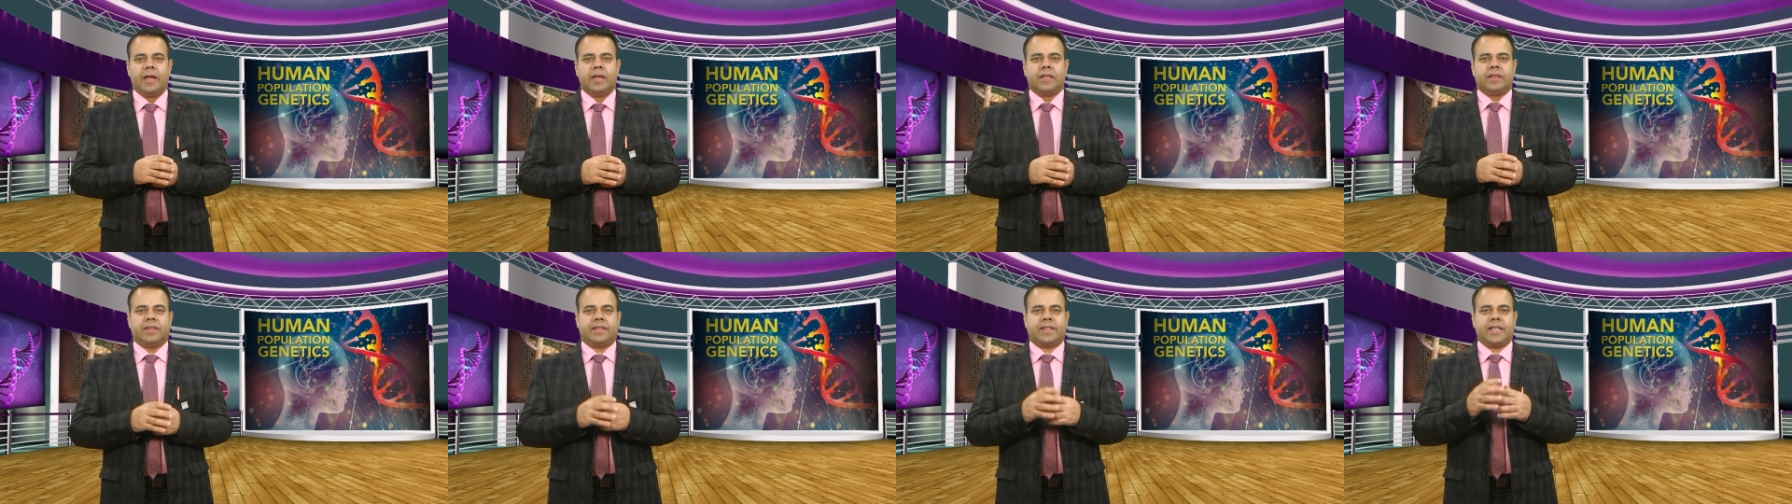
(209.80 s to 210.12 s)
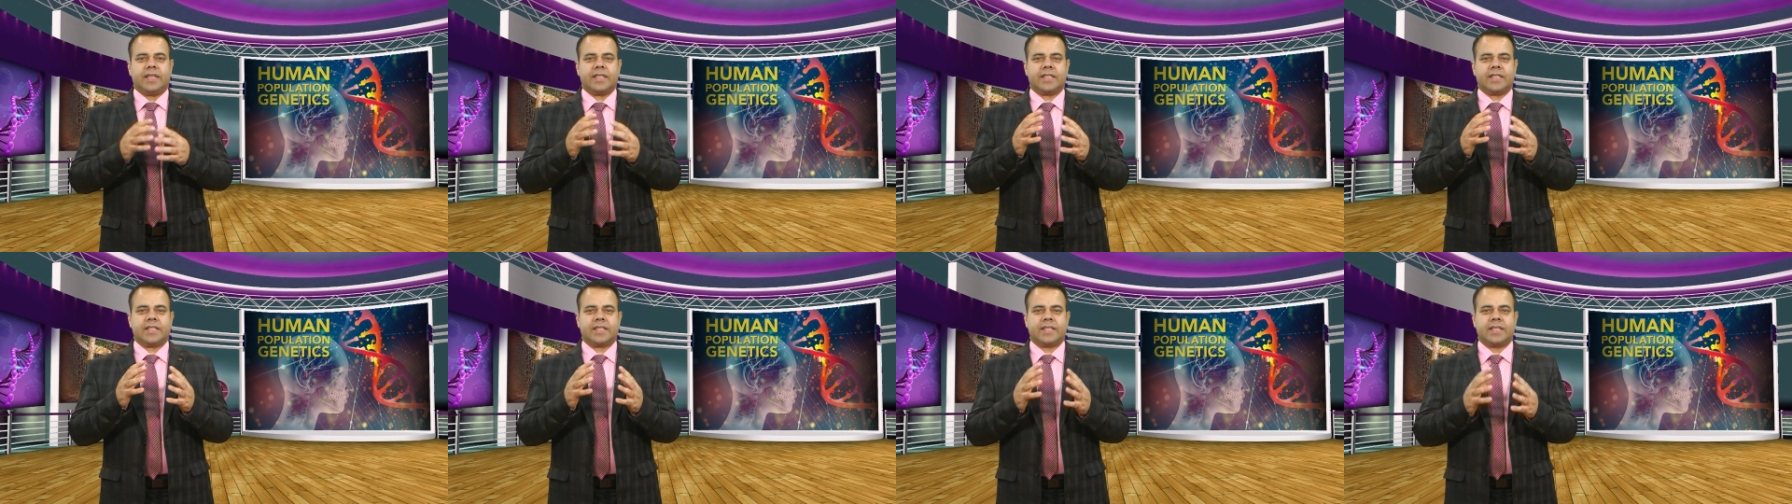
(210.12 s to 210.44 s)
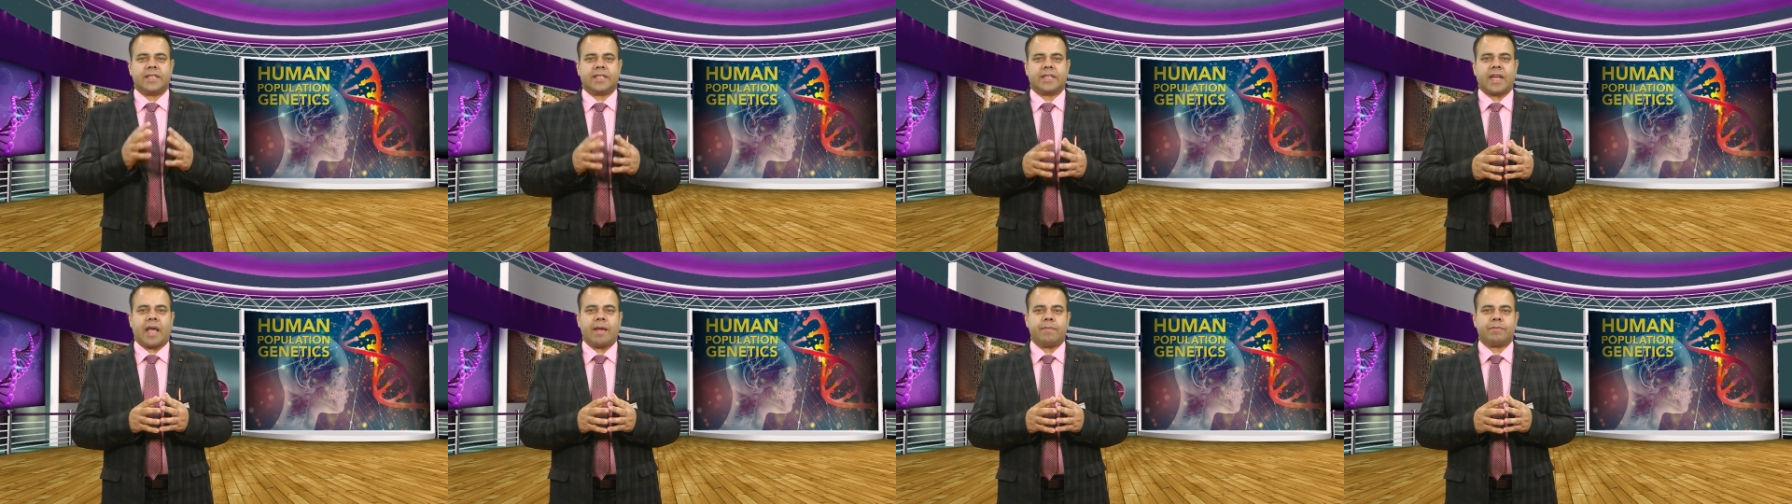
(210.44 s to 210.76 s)
This
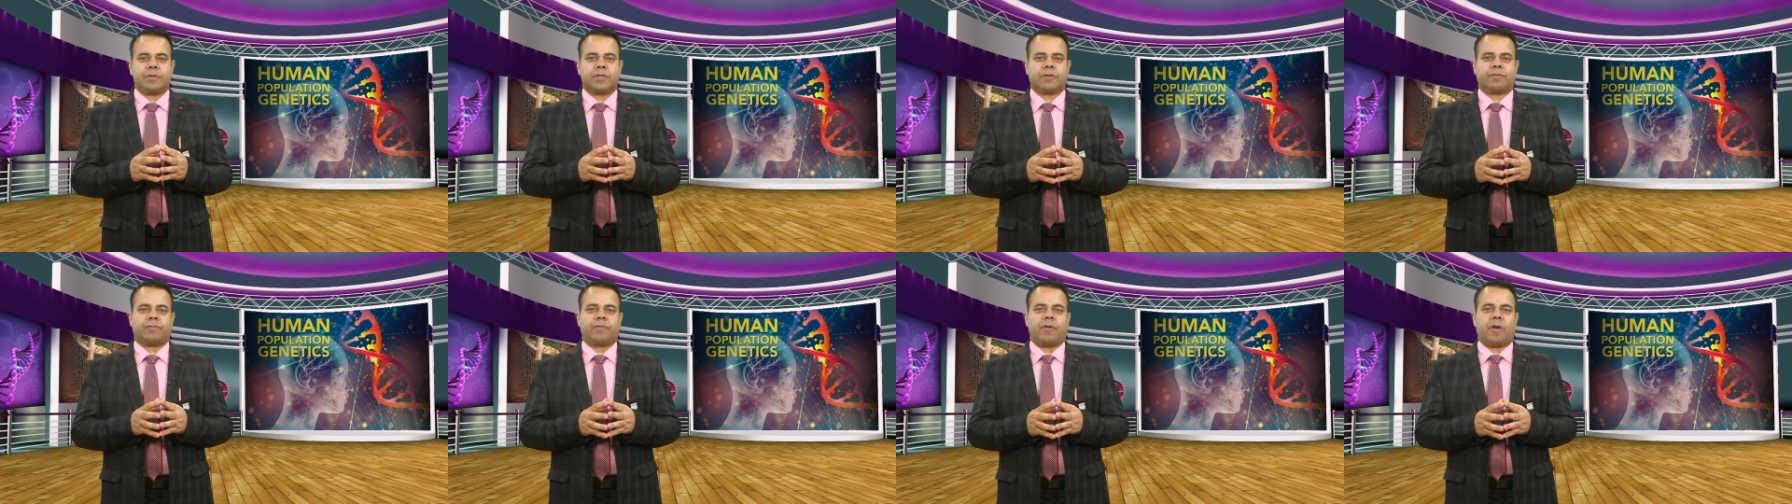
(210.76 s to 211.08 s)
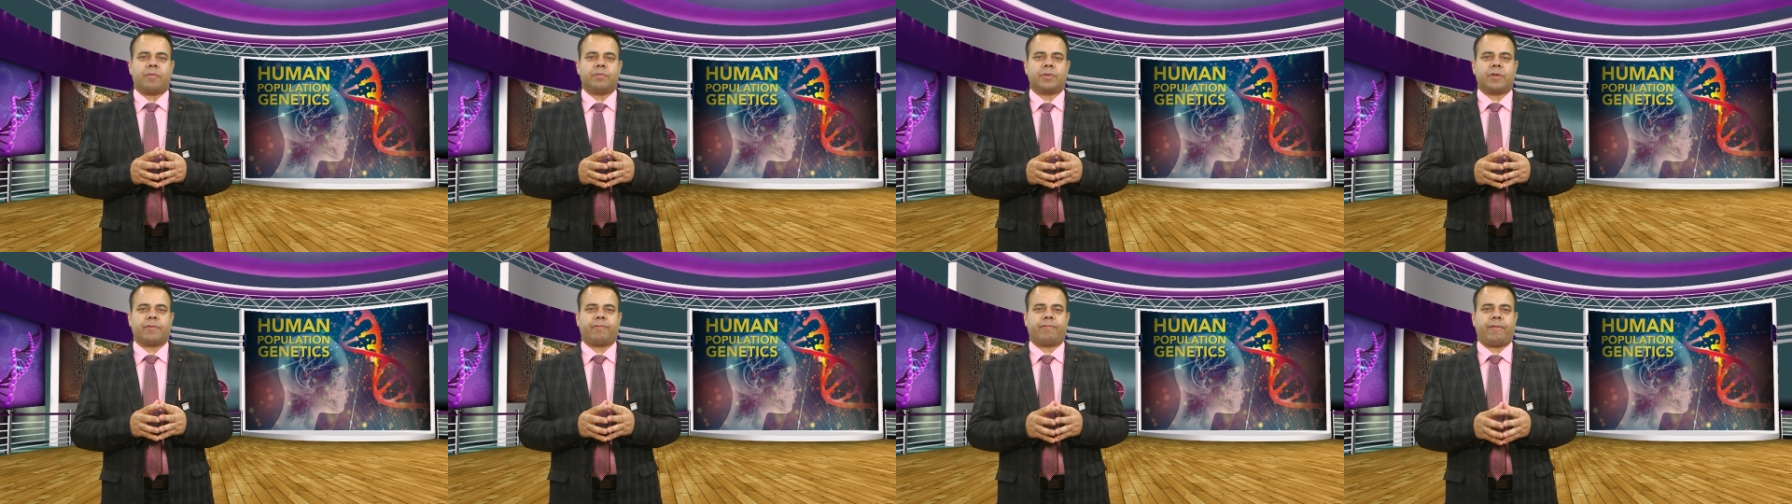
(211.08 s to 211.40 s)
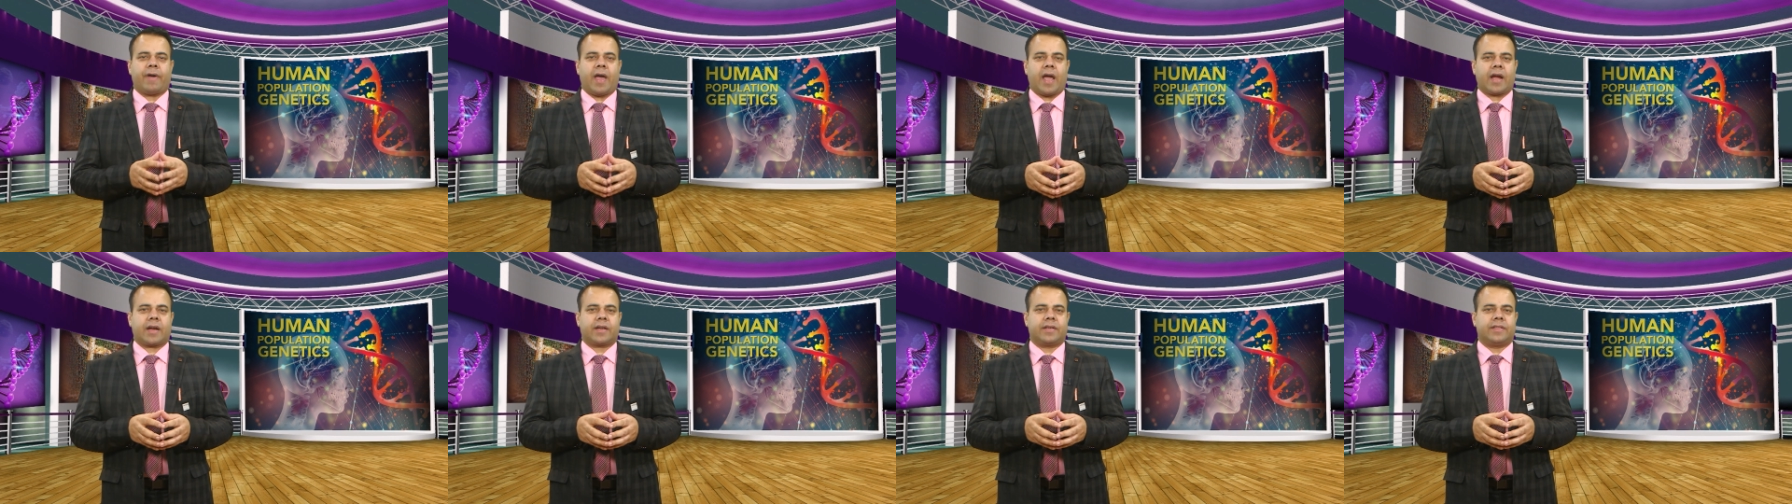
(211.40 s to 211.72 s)
stems from the
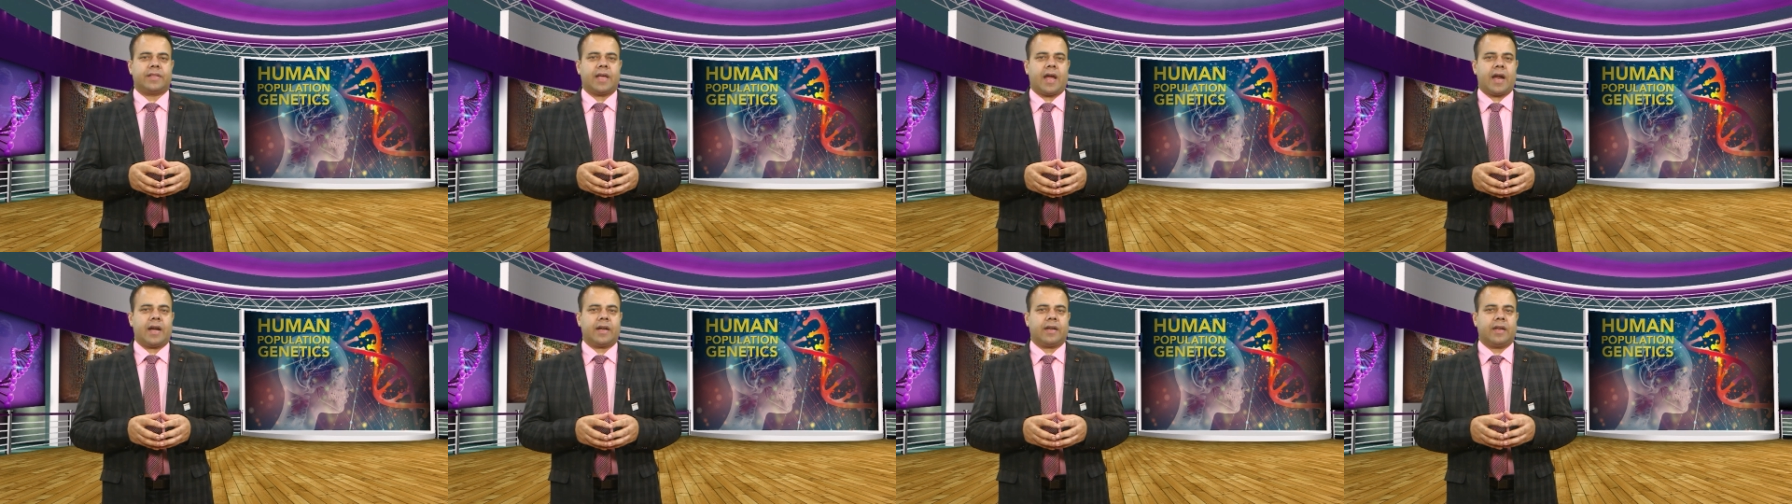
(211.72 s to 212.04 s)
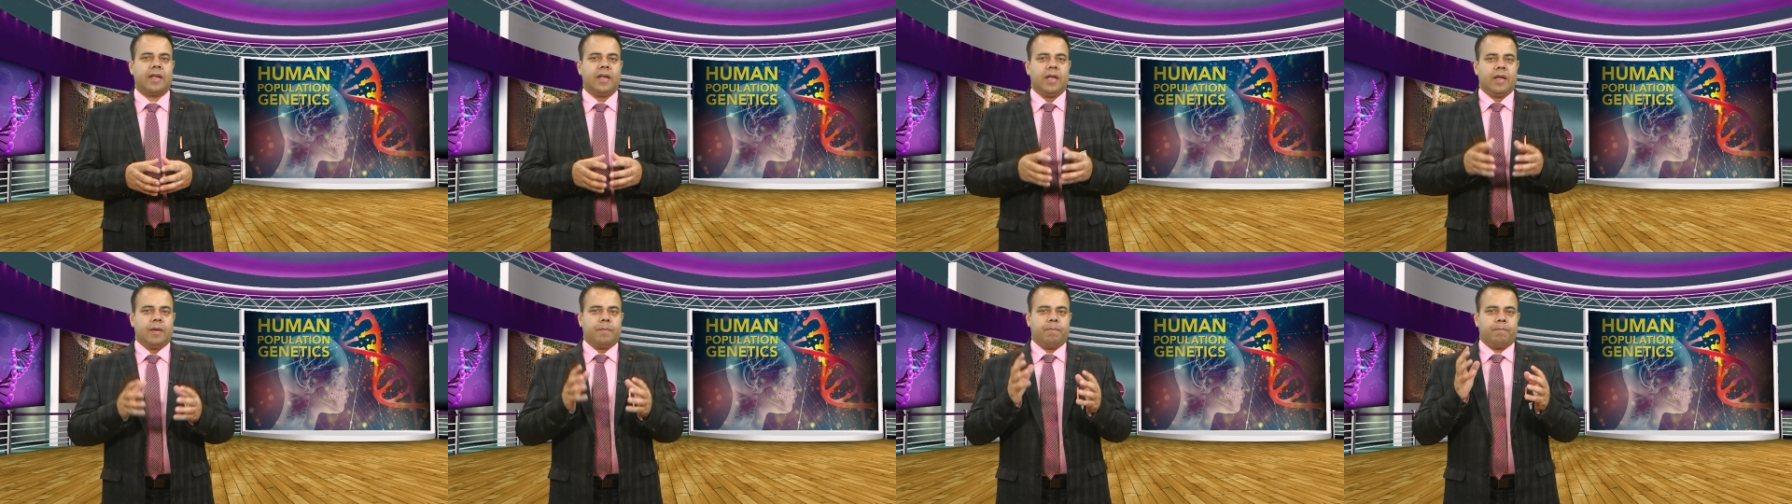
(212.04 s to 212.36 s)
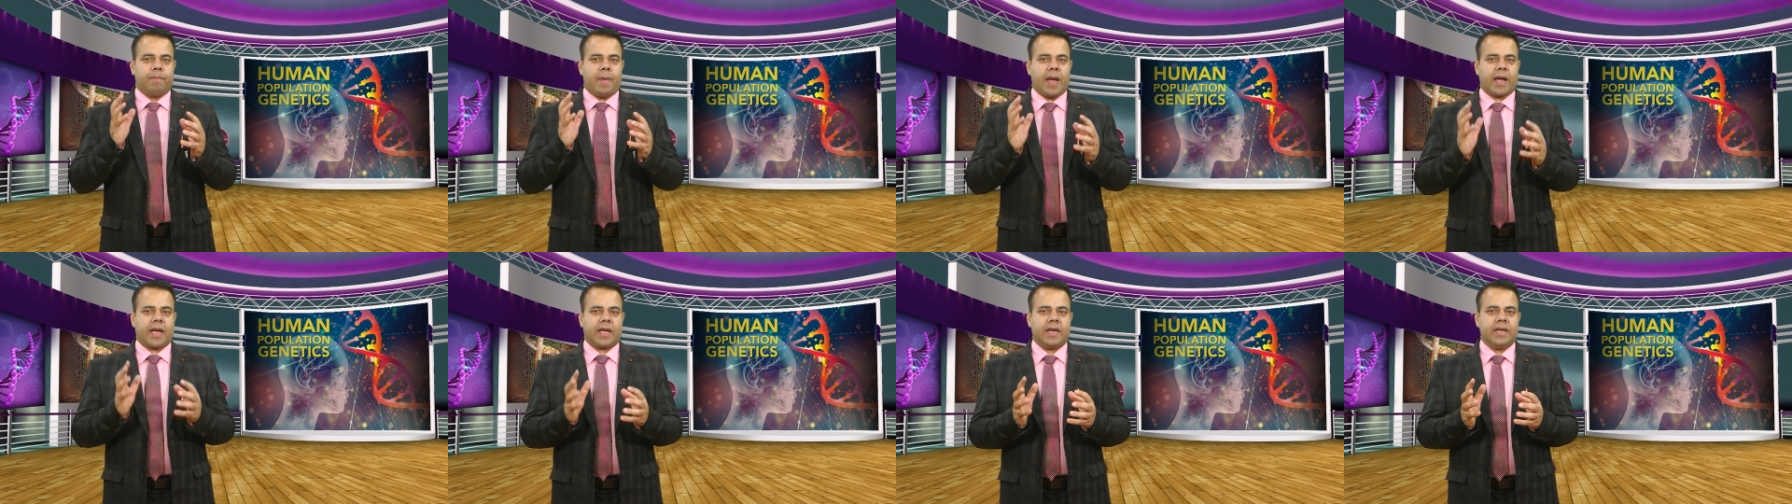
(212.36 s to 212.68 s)
fact that
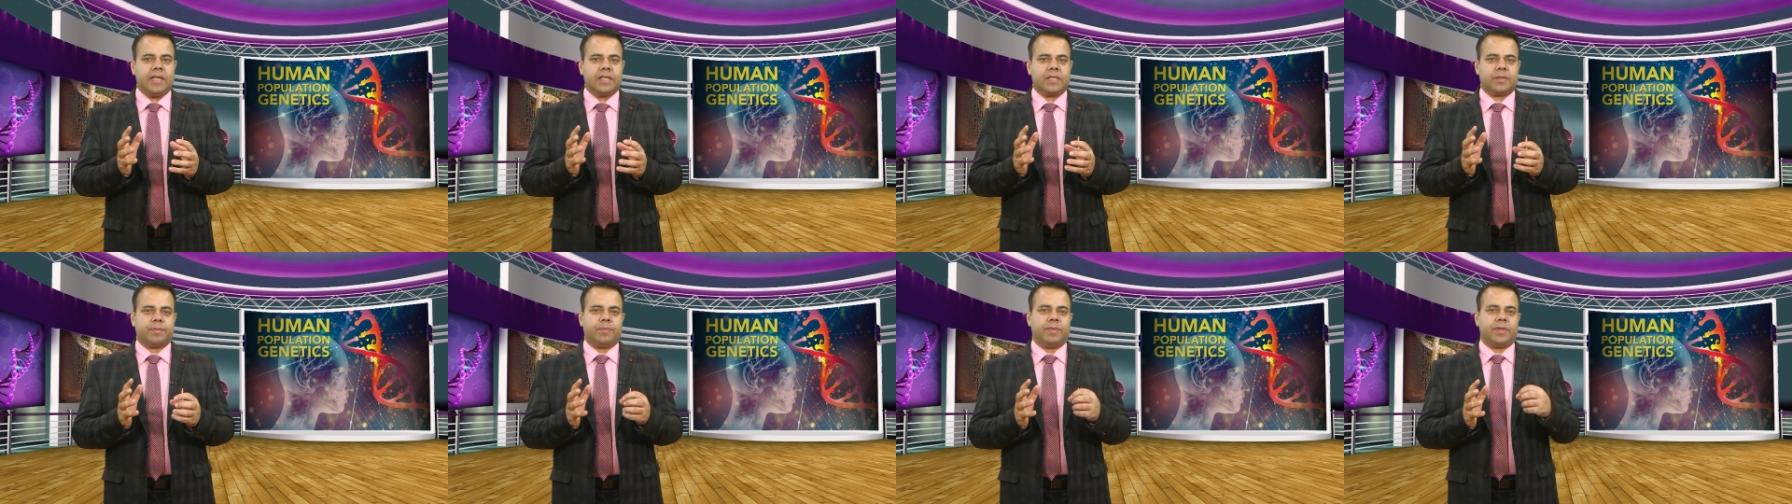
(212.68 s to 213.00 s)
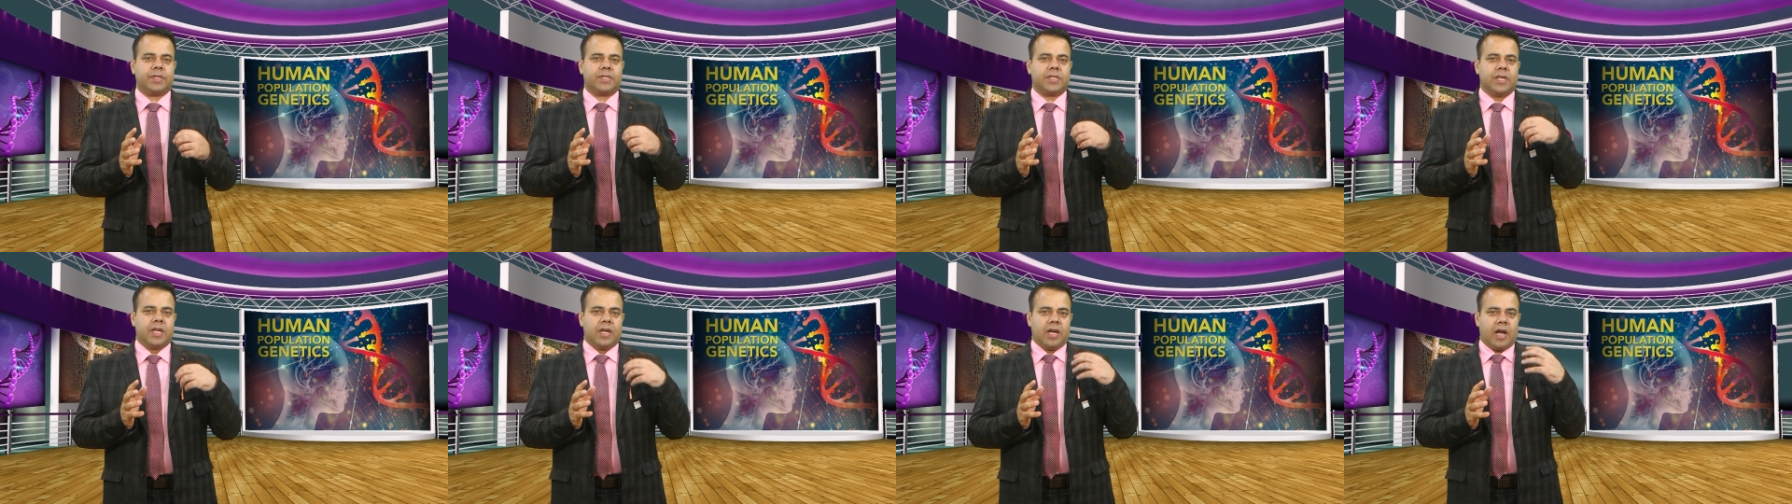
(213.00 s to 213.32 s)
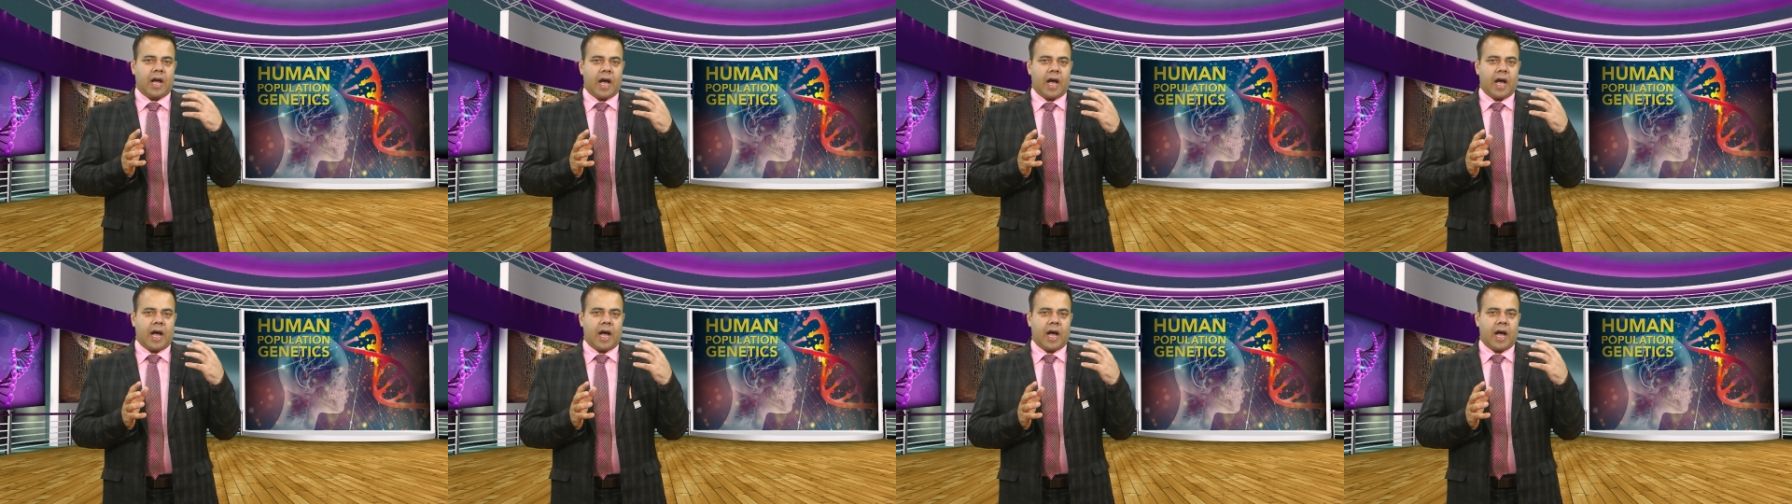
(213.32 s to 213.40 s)
mechanisms